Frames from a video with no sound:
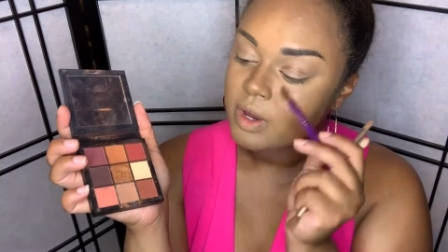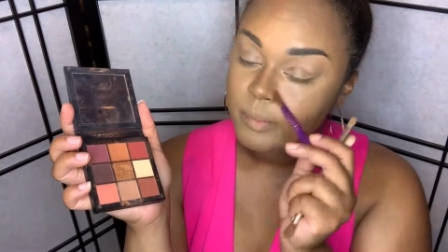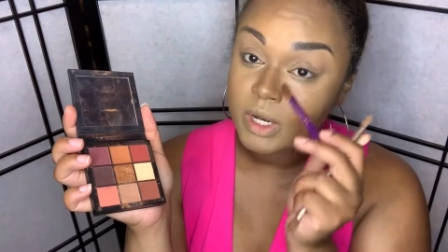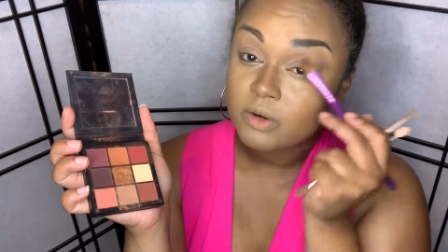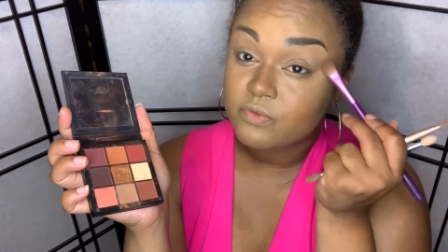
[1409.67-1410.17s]

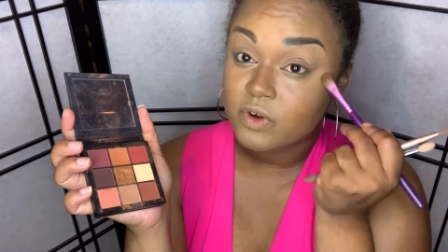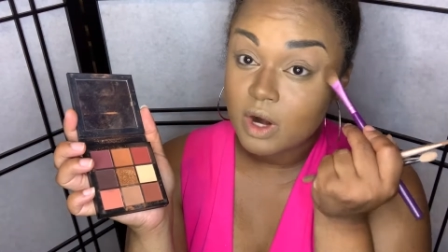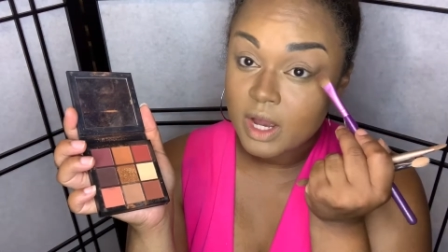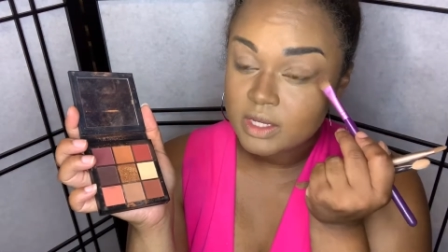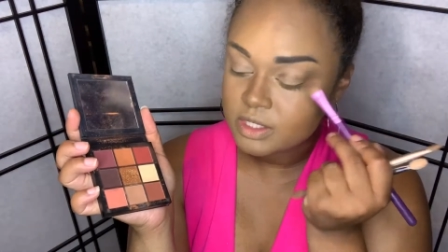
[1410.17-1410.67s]
But for
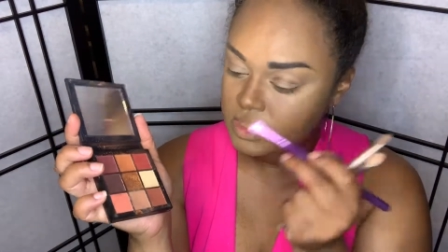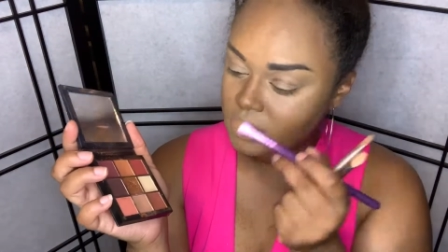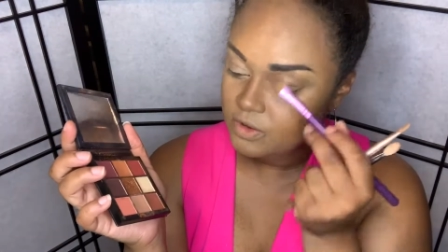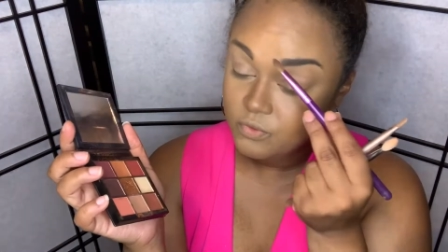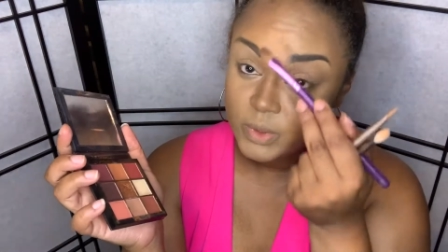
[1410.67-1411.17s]
us,
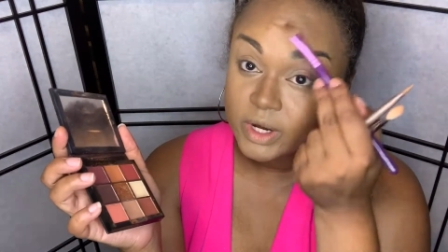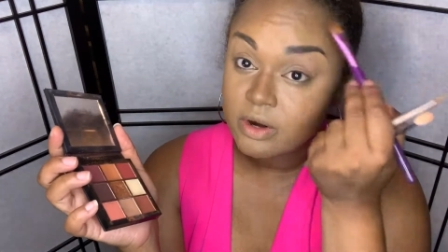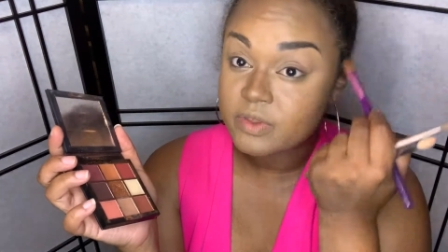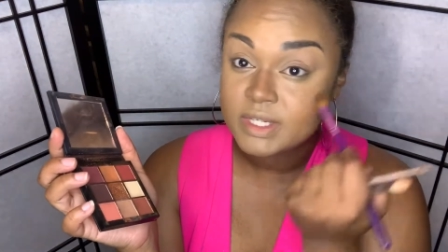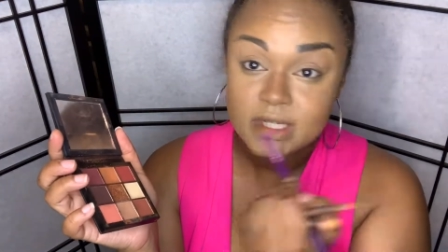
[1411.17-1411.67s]
if we are
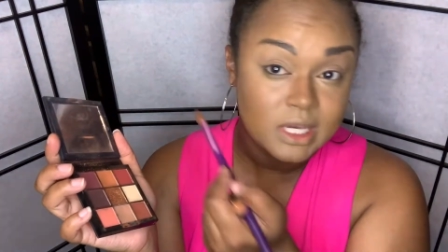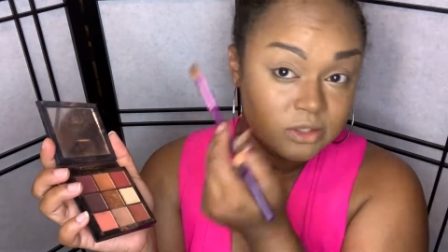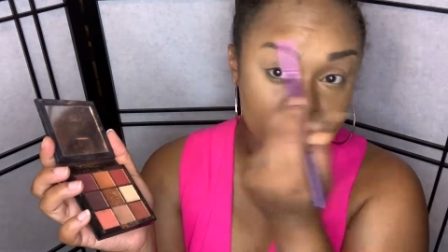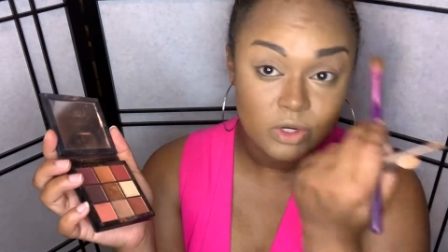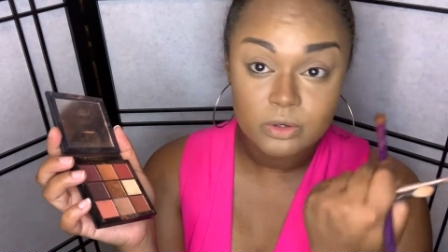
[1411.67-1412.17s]
this skin
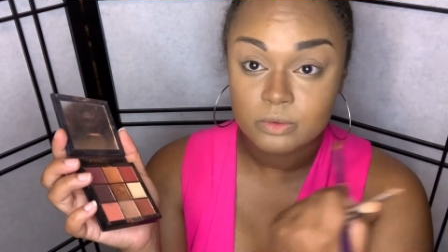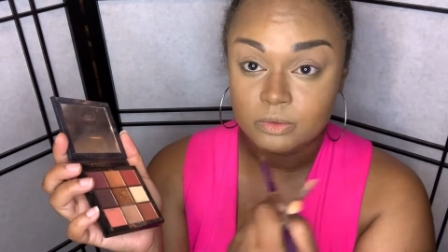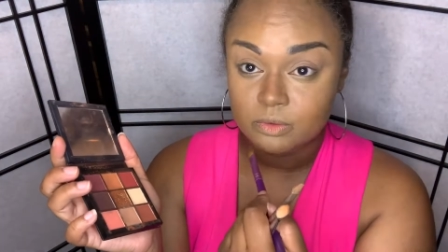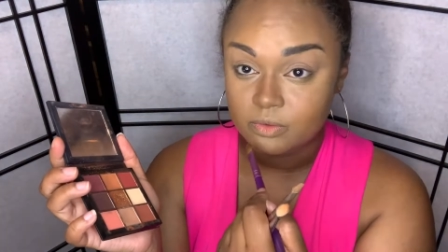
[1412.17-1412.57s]
tone,